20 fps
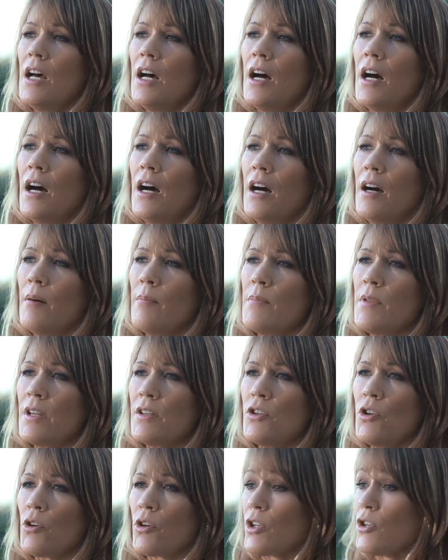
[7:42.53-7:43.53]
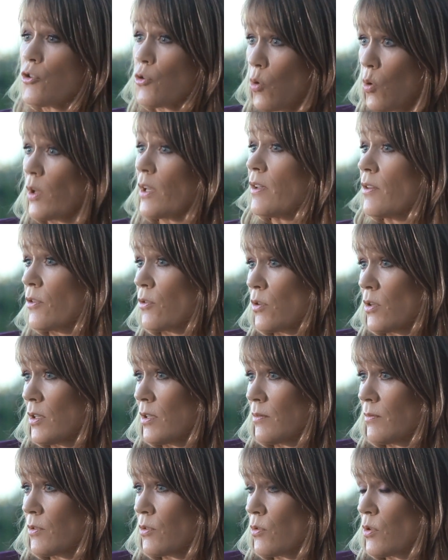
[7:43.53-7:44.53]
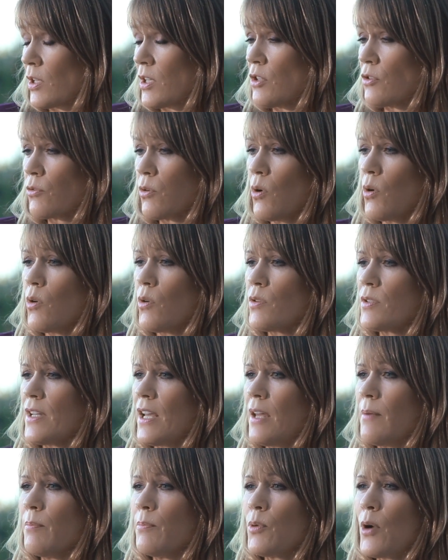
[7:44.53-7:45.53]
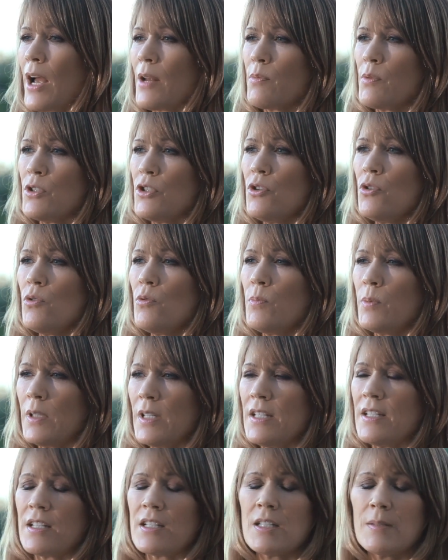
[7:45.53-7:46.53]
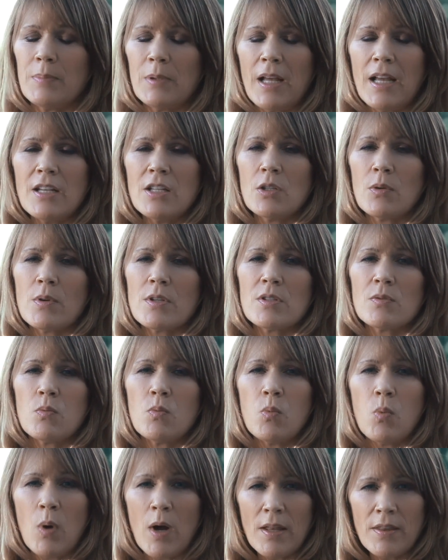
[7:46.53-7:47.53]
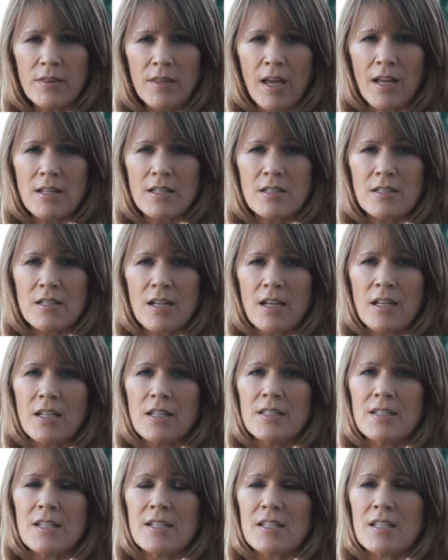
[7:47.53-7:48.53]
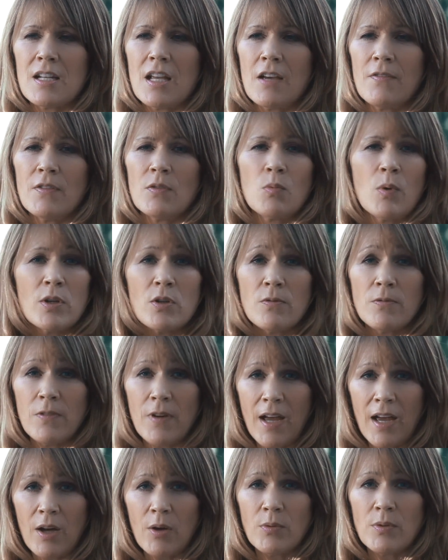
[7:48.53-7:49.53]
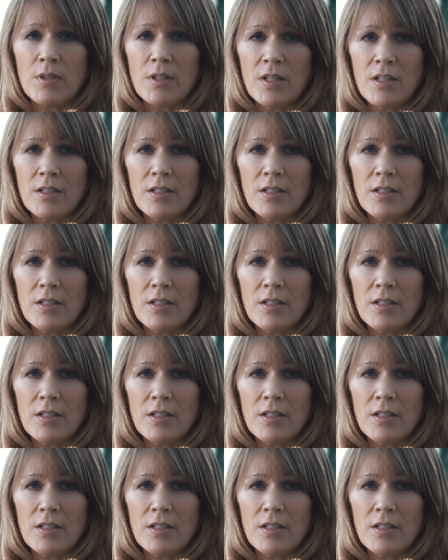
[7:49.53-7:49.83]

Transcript: that you're controlling through the controls. And Brad, would you please explain to us what that study consisted of and what you found?